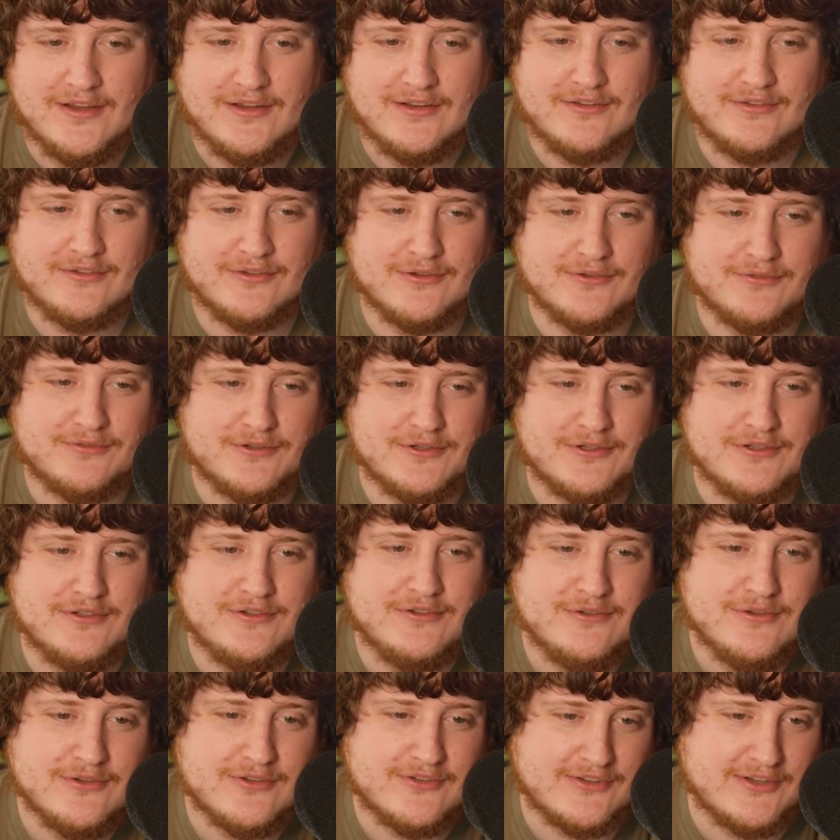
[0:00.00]
So if you're
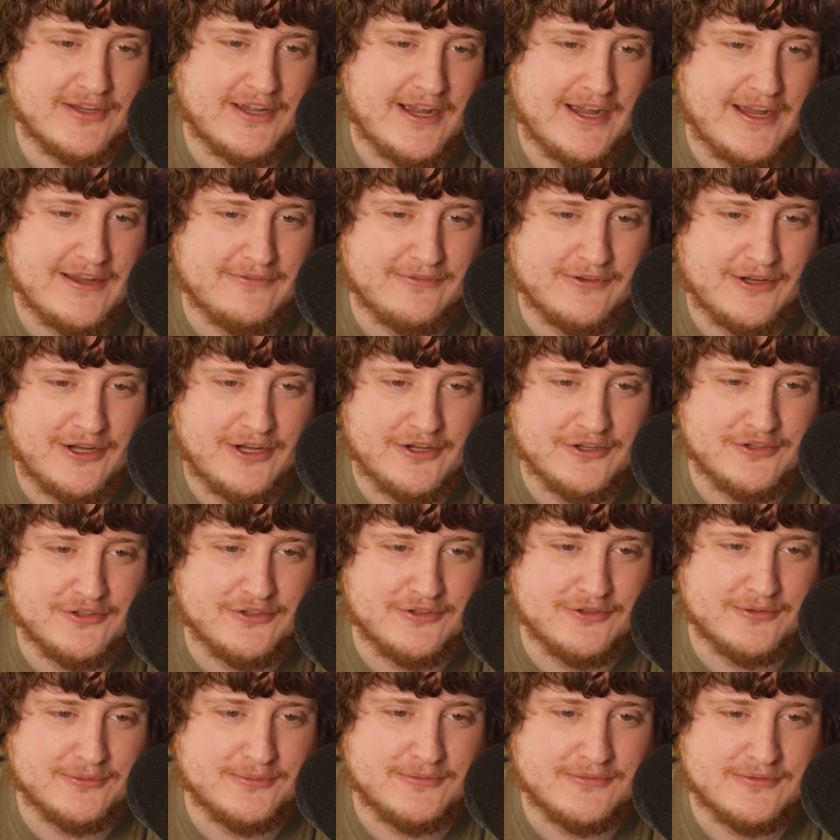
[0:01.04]
used to high
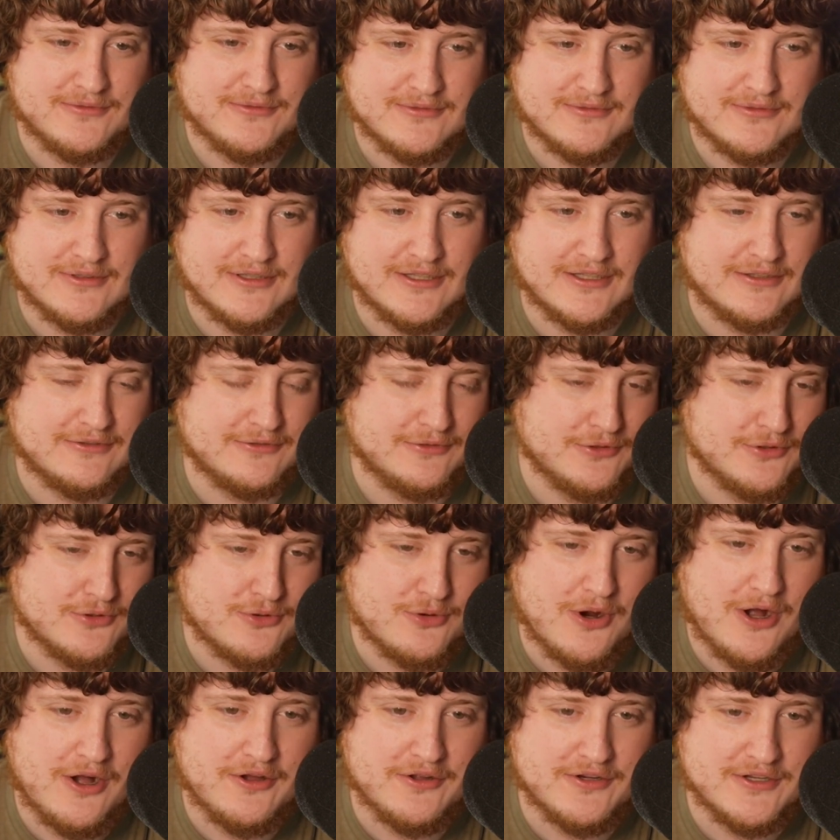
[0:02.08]
volume, low
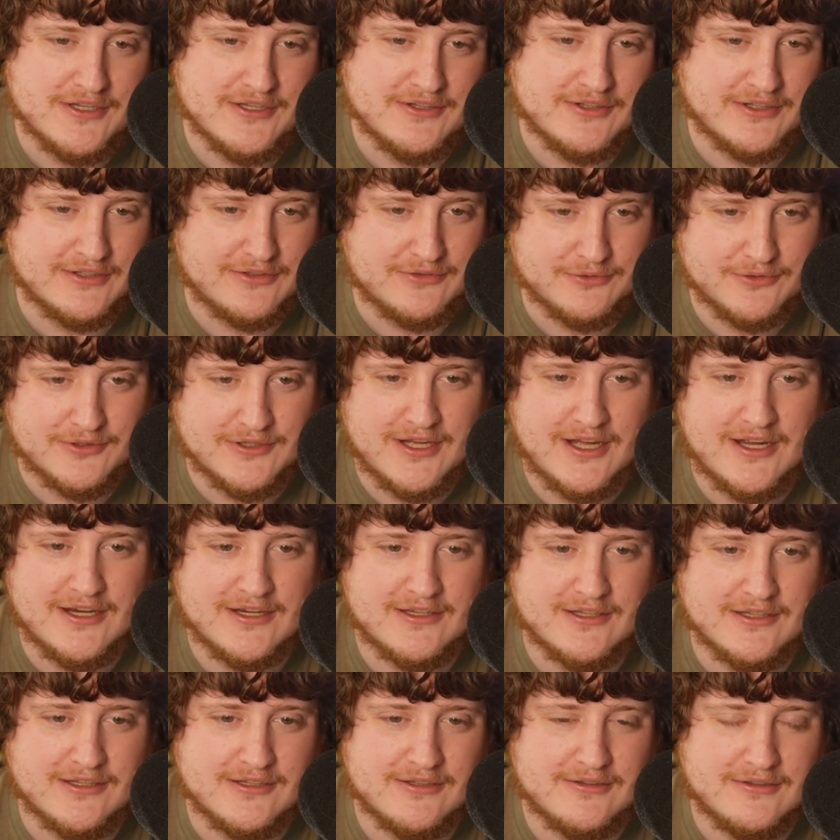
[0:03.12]
quality, door
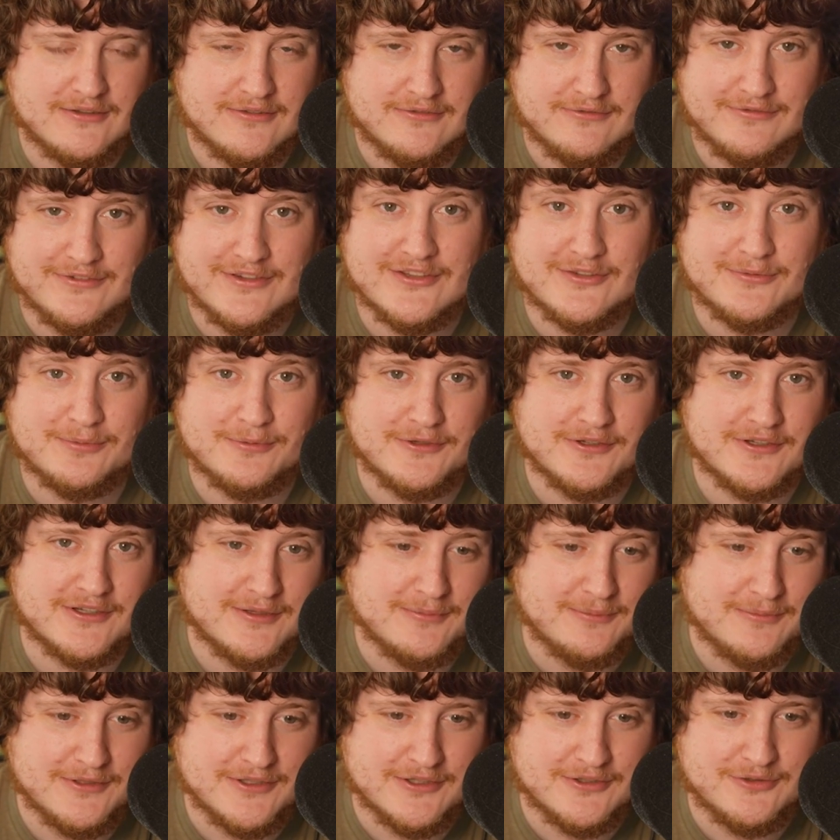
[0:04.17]
knocking, Facebook can
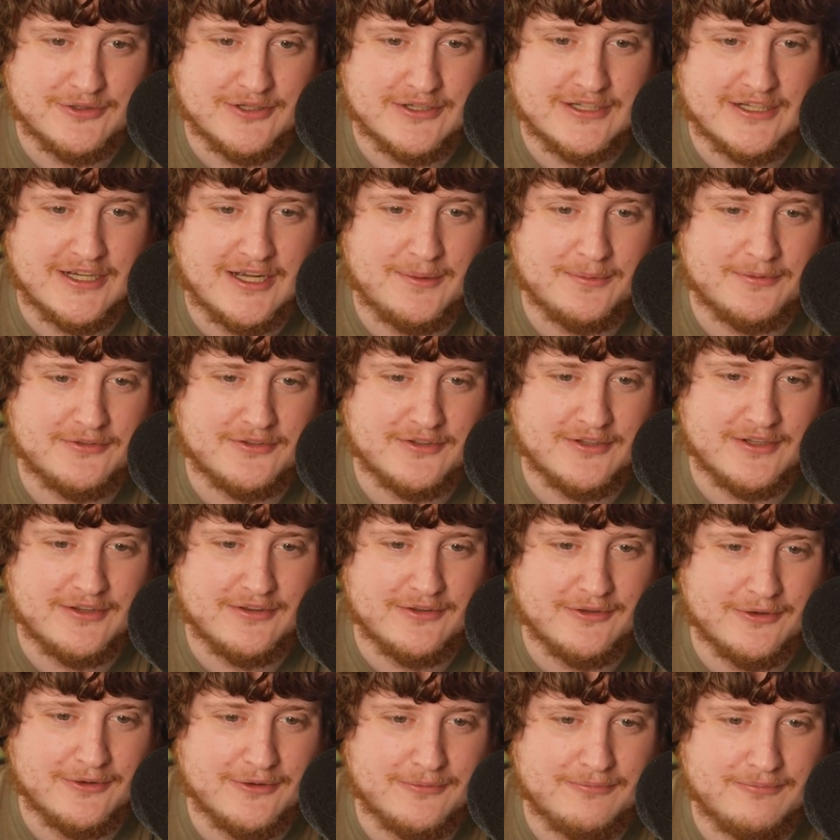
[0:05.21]
be a great option,
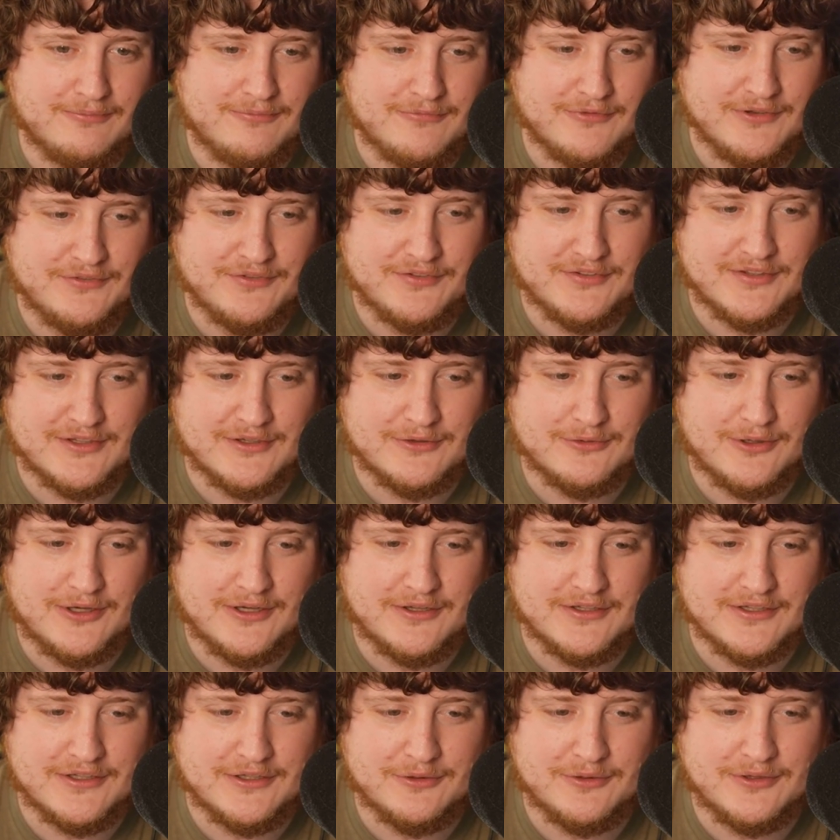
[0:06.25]
though we've seen
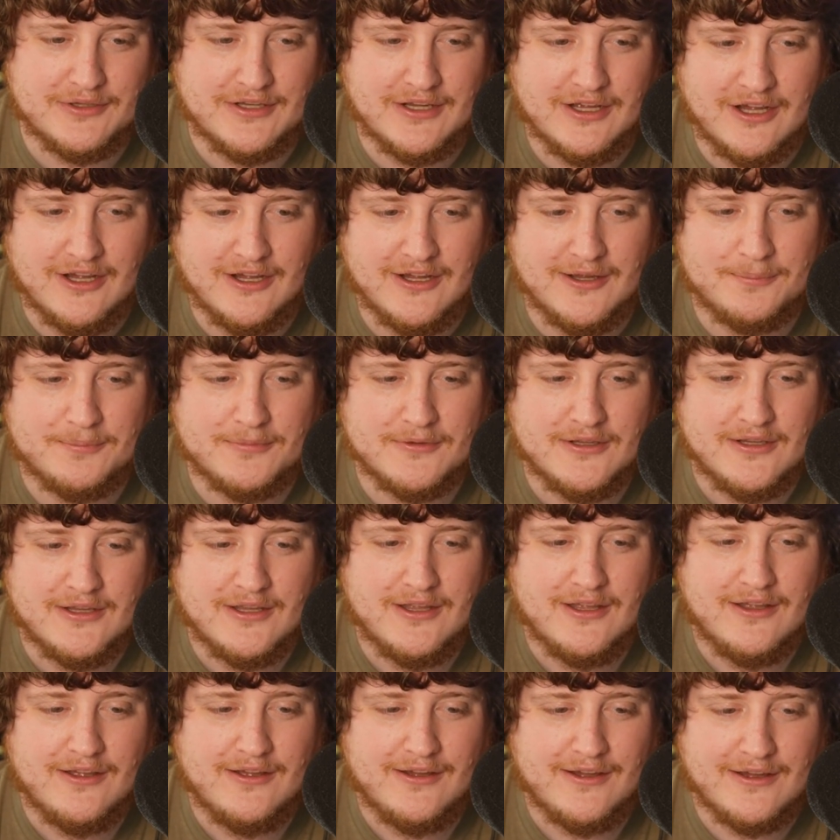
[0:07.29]
quality going up
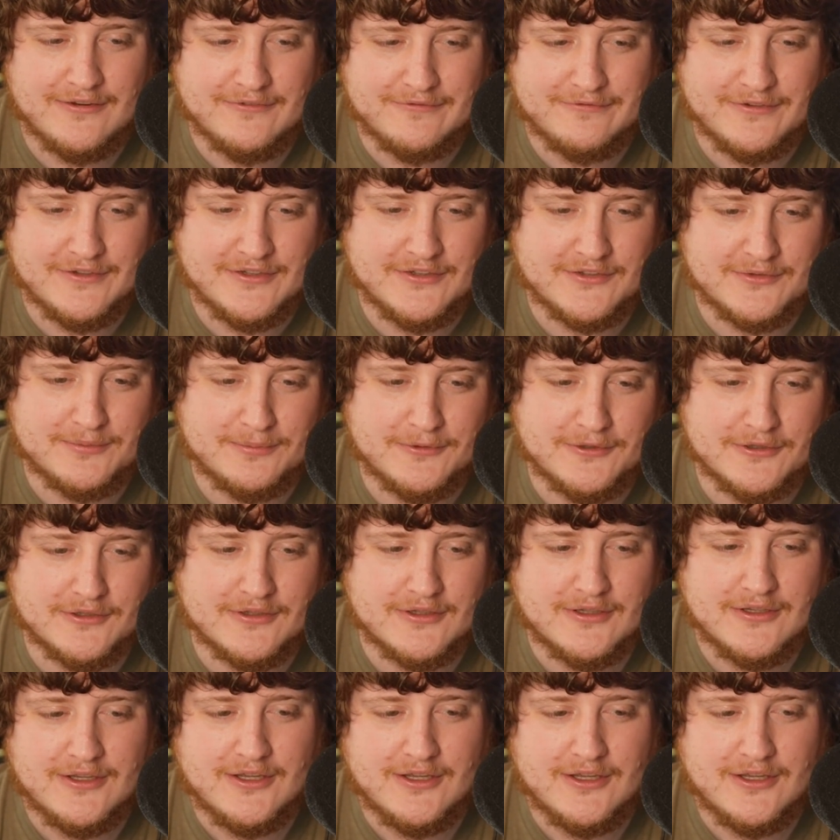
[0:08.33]
on Facebook.